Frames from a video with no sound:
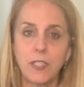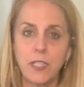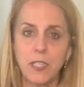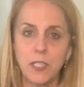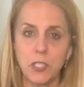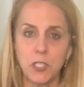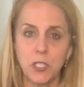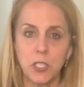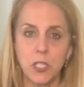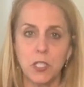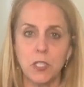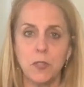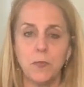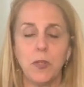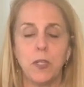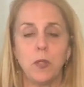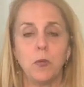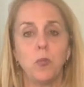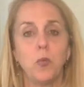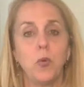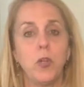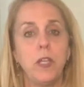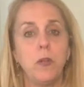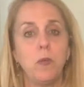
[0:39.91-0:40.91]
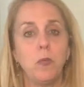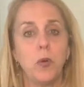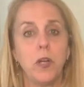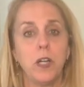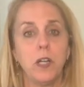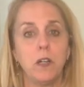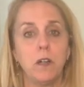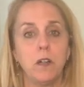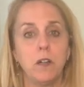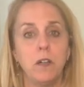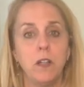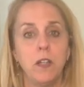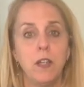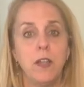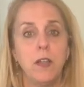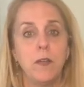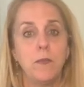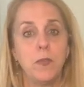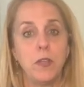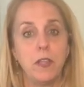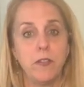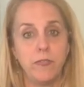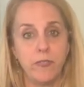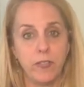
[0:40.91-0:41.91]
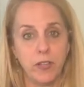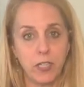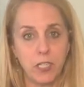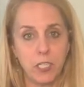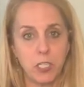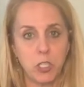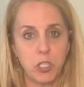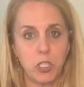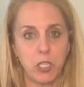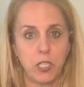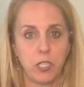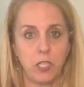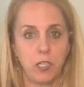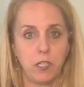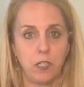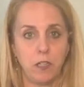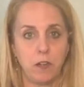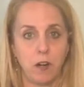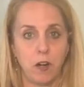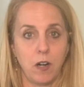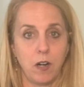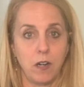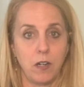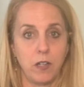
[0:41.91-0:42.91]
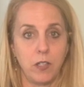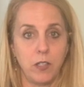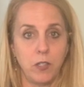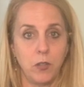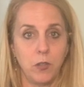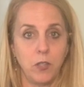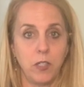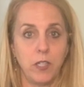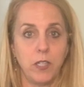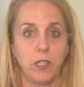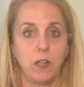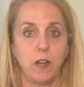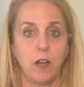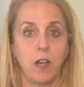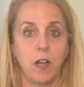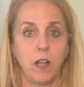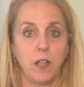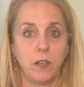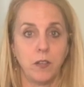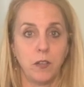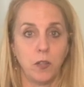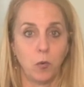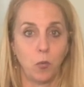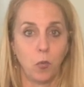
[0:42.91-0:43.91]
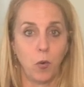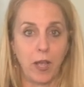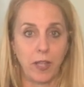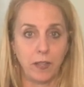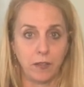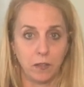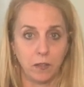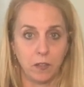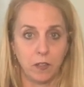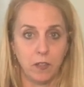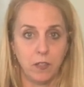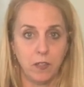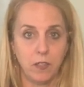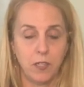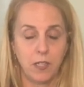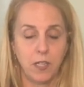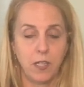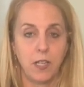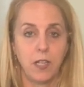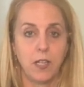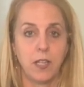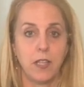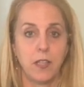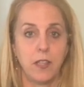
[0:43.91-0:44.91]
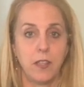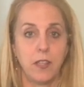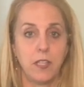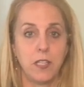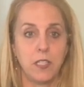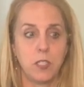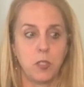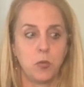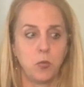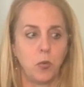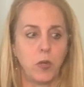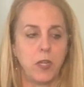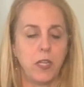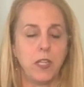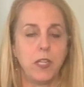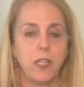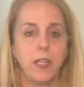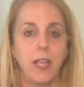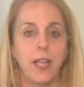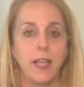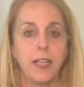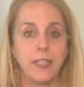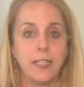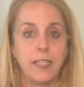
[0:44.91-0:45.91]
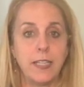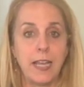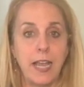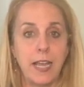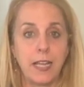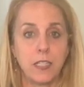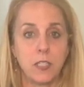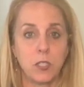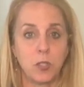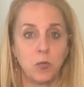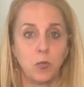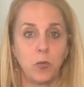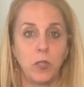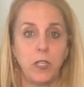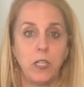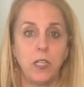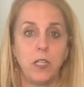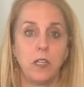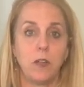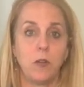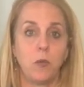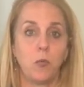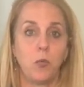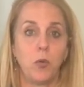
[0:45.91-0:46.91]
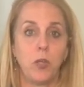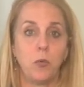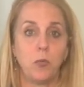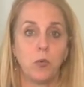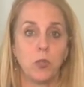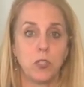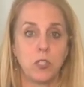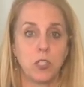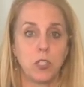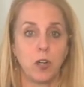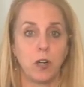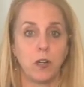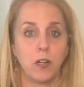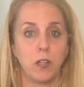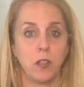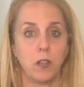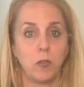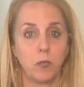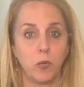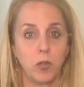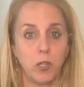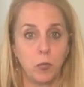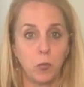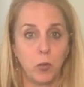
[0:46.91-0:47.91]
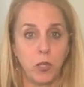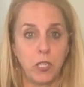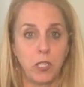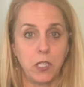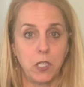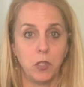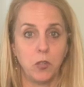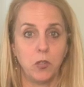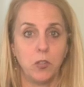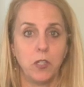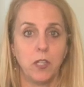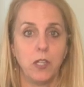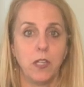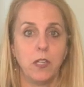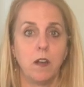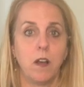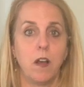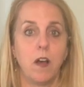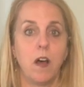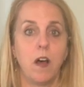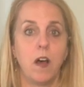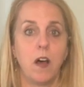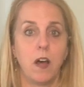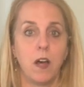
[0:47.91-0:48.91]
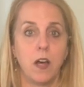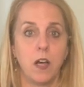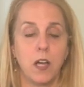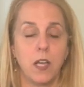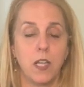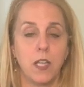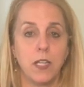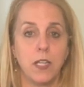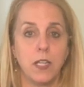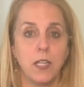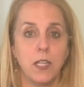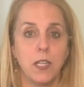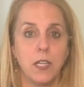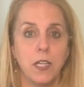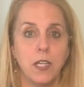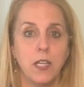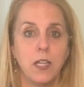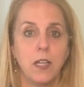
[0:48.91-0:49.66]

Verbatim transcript: excuse me, we will be finishing our unit on the weather this week. And next week, we will start a three week unit on